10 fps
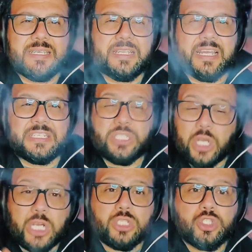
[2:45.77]
and,
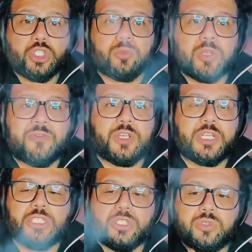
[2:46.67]
talk to someone if you
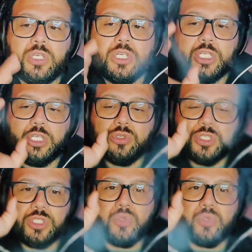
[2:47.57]
need to. You know, this is